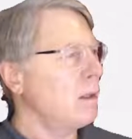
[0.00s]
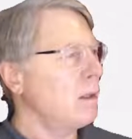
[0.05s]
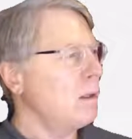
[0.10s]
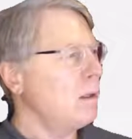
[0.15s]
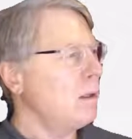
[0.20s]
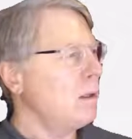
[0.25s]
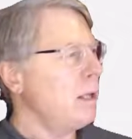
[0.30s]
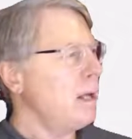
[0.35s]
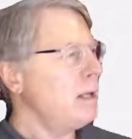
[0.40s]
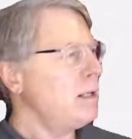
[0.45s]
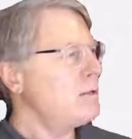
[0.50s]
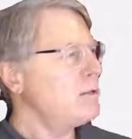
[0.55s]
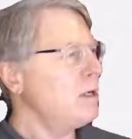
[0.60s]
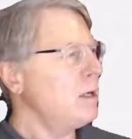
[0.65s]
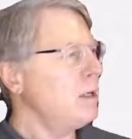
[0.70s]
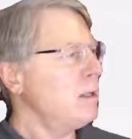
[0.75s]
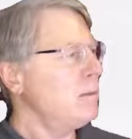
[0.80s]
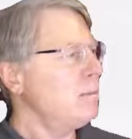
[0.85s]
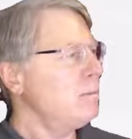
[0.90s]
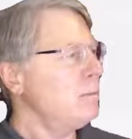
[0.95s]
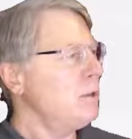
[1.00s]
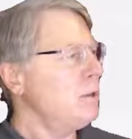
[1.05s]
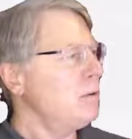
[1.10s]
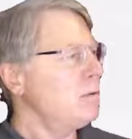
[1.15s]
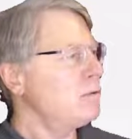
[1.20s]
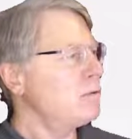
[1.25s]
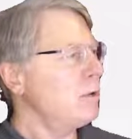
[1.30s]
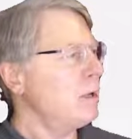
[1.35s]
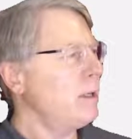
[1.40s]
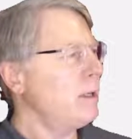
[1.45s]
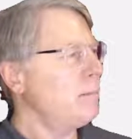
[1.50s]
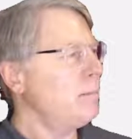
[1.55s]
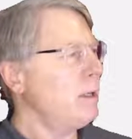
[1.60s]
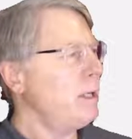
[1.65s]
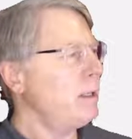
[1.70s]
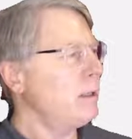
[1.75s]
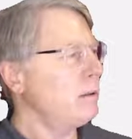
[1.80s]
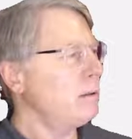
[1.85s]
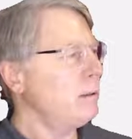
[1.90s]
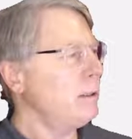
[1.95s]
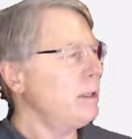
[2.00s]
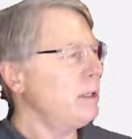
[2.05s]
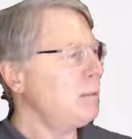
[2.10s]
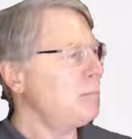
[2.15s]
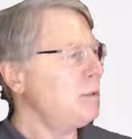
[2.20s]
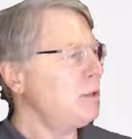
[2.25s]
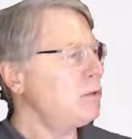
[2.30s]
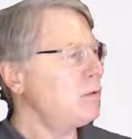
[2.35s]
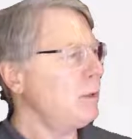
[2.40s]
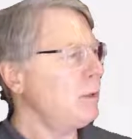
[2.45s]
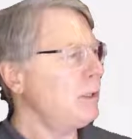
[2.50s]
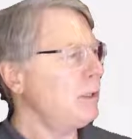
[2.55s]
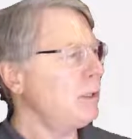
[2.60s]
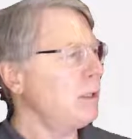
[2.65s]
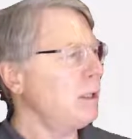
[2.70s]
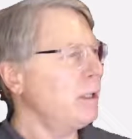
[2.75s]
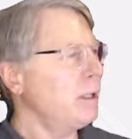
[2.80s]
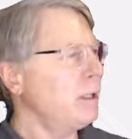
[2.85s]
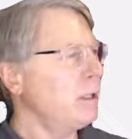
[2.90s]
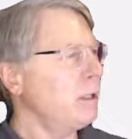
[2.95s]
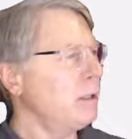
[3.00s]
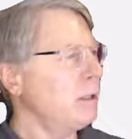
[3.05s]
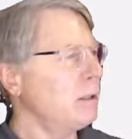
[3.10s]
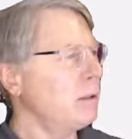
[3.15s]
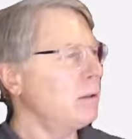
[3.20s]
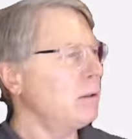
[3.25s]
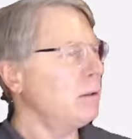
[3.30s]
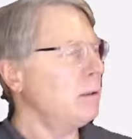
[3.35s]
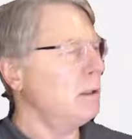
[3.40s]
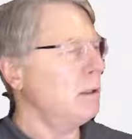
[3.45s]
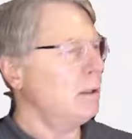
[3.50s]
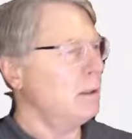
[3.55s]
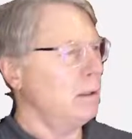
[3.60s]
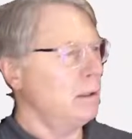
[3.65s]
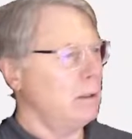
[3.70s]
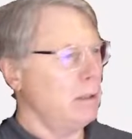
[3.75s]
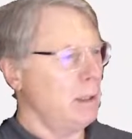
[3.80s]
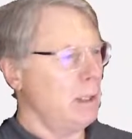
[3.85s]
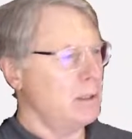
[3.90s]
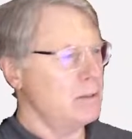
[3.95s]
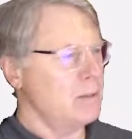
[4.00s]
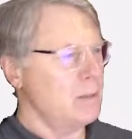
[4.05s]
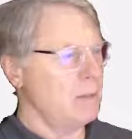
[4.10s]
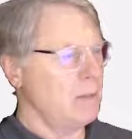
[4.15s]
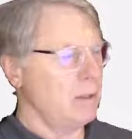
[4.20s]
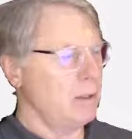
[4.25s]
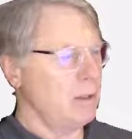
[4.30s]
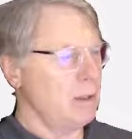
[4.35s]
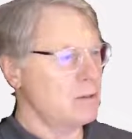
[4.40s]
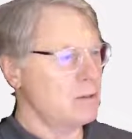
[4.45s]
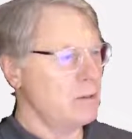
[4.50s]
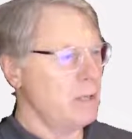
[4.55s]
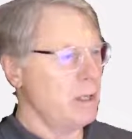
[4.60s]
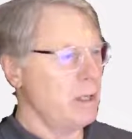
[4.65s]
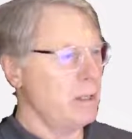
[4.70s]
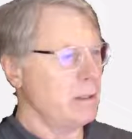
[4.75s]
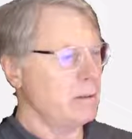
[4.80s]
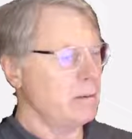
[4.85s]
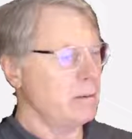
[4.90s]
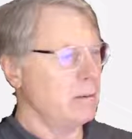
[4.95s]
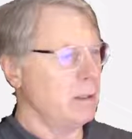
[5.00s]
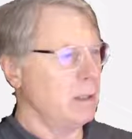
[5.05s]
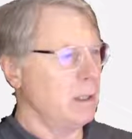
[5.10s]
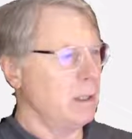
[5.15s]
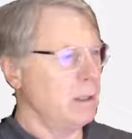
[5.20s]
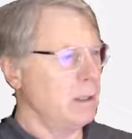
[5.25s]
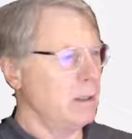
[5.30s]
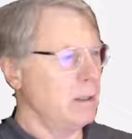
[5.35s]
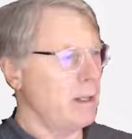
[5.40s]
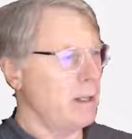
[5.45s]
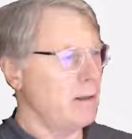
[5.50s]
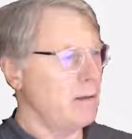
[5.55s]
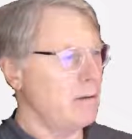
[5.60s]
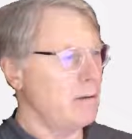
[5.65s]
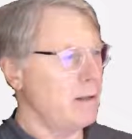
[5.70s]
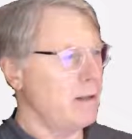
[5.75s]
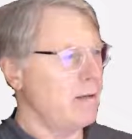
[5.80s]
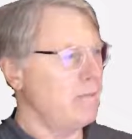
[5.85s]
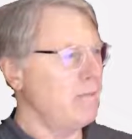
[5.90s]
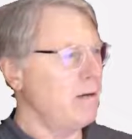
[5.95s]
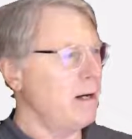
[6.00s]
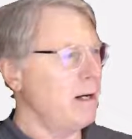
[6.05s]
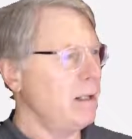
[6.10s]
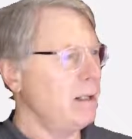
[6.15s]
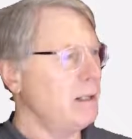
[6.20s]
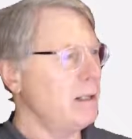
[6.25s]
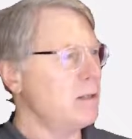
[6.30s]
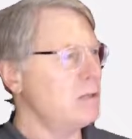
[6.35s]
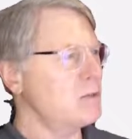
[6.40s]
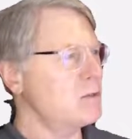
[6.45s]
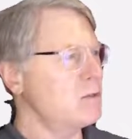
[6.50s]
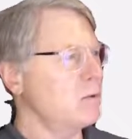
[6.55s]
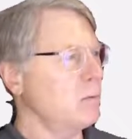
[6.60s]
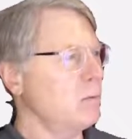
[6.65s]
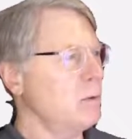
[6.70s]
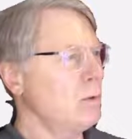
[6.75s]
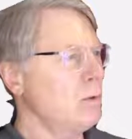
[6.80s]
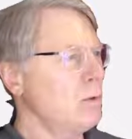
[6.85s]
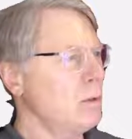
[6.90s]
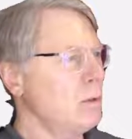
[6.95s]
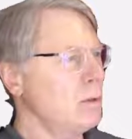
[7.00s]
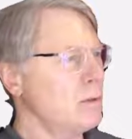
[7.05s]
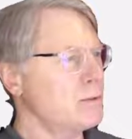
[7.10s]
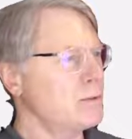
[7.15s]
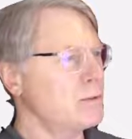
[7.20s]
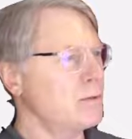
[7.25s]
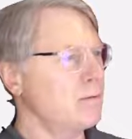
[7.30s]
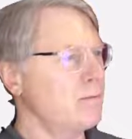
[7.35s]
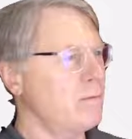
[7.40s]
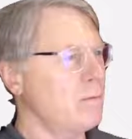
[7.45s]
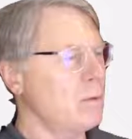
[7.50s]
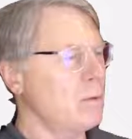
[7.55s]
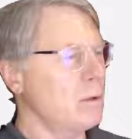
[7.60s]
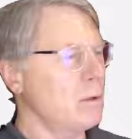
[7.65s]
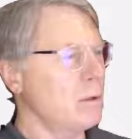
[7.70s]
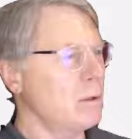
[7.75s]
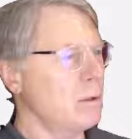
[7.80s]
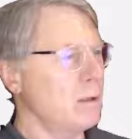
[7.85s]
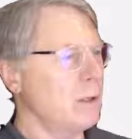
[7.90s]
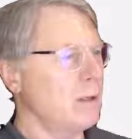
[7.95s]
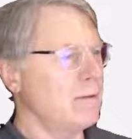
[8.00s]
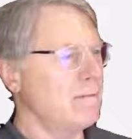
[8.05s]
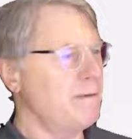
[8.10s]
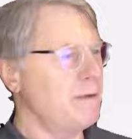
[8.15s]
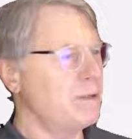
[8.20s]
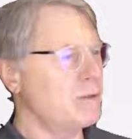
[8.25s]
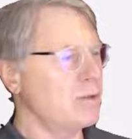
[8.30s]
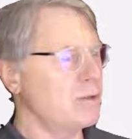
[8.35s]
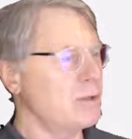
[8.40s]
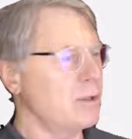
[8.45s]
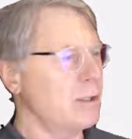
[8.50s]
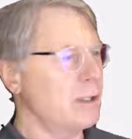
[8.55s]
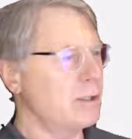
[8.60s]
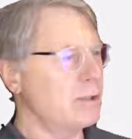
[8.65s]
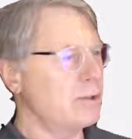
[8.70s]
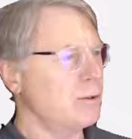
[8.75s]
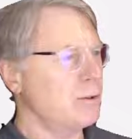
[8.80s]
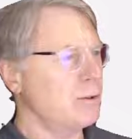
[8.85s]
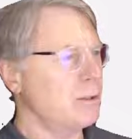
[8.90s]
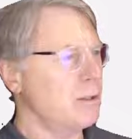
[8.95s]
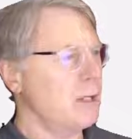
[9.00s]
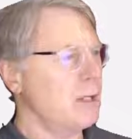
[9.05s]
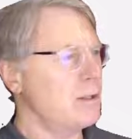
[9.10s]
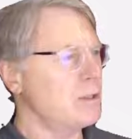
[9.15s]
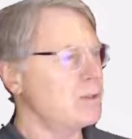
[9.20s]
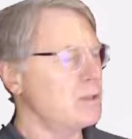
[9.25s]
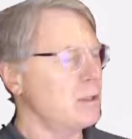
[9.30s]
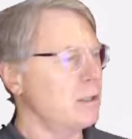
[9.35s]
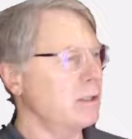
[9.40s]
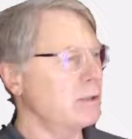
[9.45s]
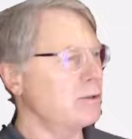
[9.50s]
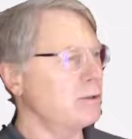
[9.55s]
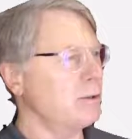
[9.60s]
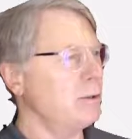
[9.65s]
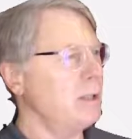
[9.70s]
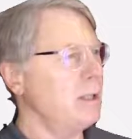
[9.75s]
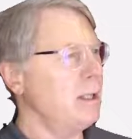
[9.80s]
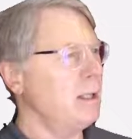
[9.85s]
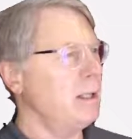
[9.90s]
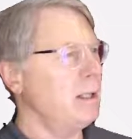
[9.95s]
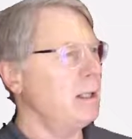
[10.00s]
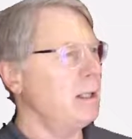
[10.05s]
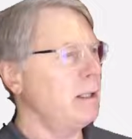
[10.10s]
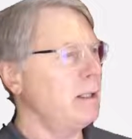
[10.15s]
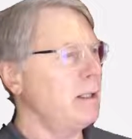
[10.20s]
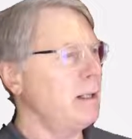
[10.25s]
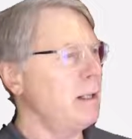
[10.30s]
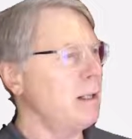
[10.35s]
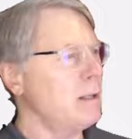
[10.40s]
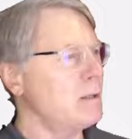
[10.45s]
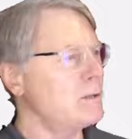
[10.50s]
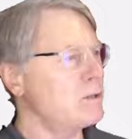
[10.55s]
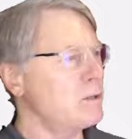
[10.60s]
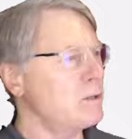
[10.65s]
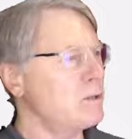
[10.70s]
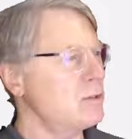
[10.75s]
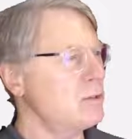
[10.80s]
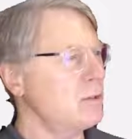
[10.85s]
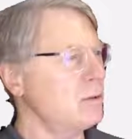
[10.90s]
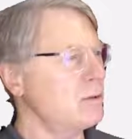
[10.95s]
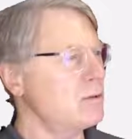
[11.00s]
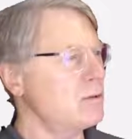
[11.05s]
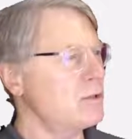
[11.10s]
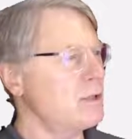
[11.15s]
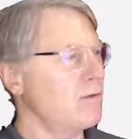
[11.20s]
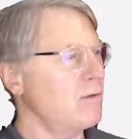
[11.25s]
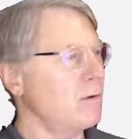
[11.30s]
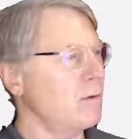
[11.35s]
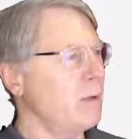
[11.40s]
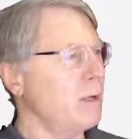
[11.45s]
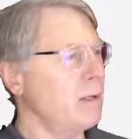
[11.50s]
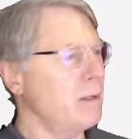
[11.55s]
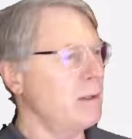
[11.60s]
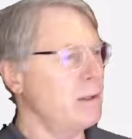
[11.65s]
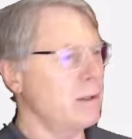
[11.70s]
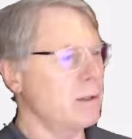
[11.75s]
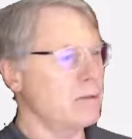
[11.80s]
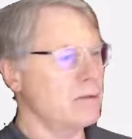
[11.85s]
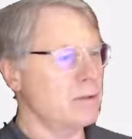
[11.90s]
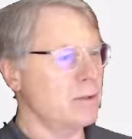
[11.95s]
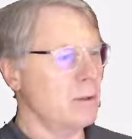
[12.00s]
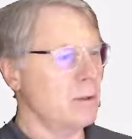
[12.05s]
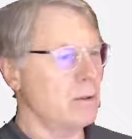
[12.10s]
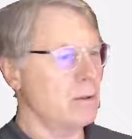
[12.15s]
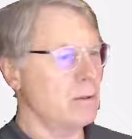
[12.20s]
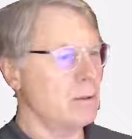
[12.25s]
anytime you try to make a link between an icon and something that's not, that violates the rules for feature selection or data selection and analysis, you'll just have a red there, so